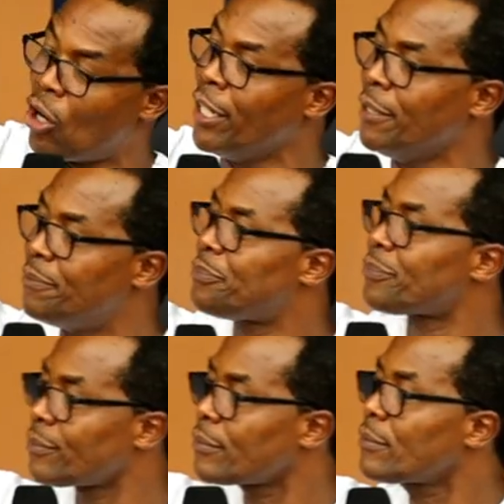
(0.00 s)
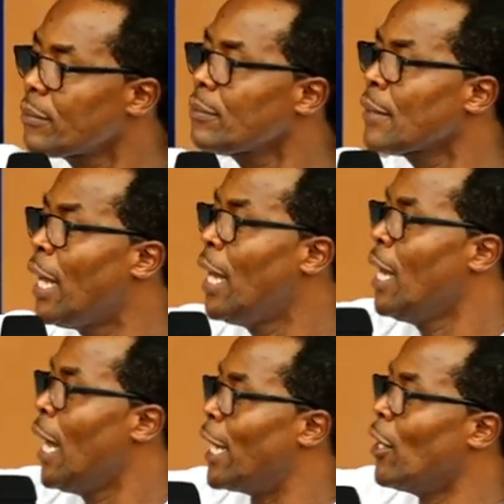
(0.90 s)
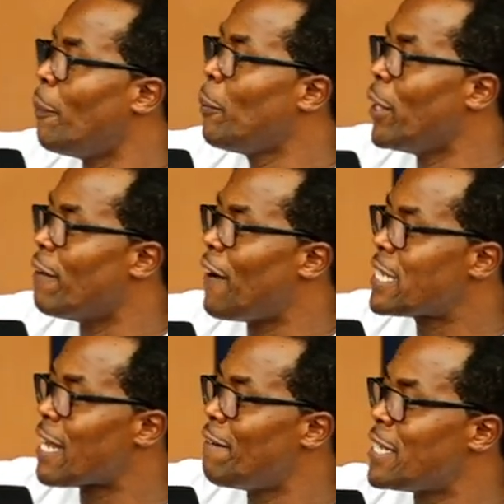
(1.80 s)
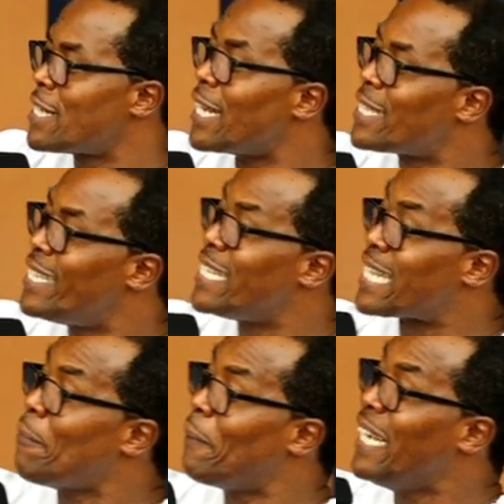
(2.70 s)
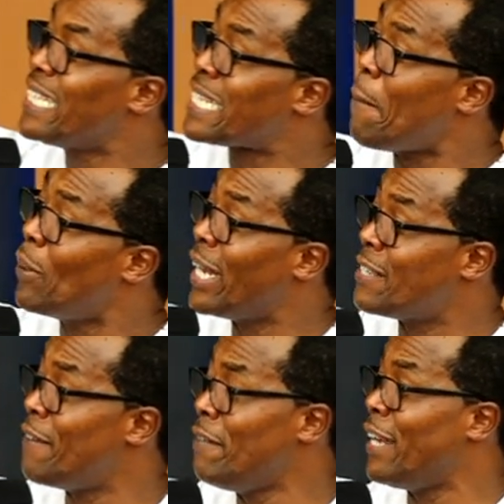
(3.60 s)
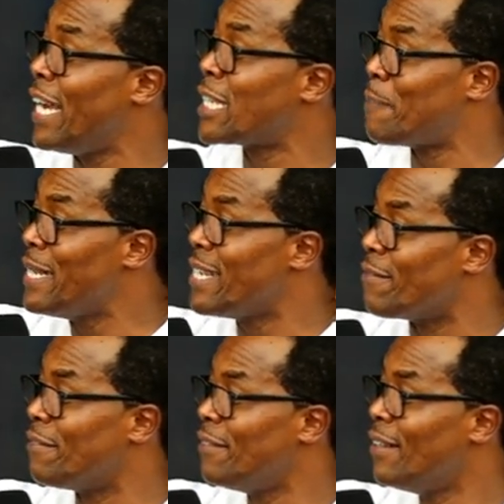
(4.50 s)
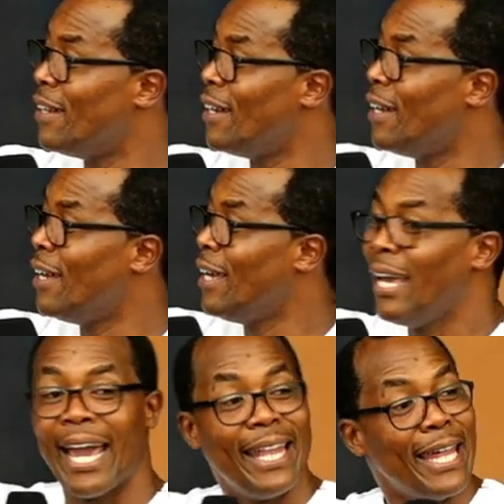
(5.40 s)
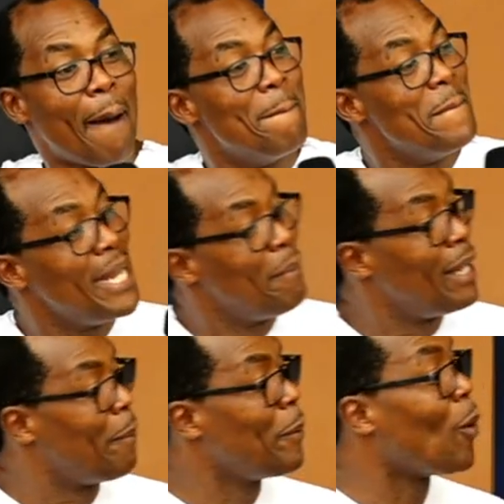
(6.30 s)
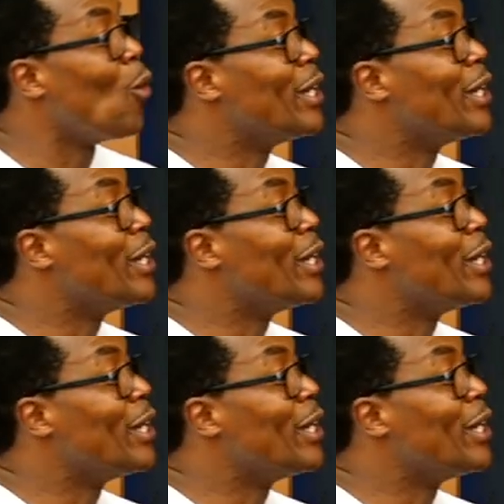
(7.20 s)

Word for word: gone? I know the people in the first service that discipling somebody is very, very expensive. And there are many, many people who